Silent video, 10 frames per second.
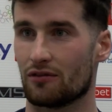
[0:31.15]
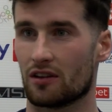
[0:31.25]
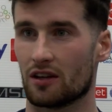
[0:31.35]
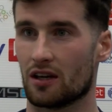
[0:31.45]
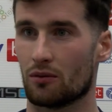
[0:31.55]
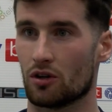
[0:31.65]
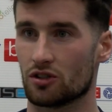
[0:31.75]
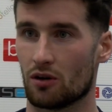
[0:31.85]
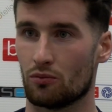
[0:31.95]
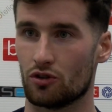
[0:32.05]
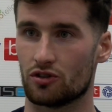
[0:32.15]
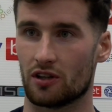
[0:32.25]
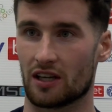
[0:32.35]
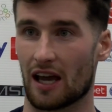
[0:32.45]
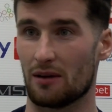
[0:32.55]
I think it was, onwards, that the
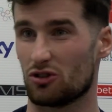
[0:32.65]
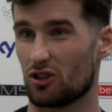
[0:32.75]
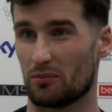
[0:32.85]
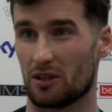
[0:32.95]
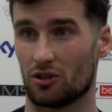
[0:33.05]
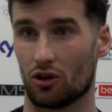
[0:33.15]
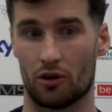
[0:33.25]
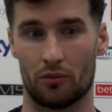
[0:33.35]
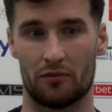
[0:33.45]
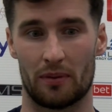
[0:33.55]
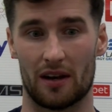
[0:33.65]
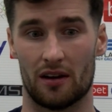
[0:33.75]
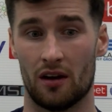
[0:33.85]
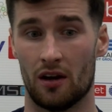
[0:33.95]
game should have been done, and we've been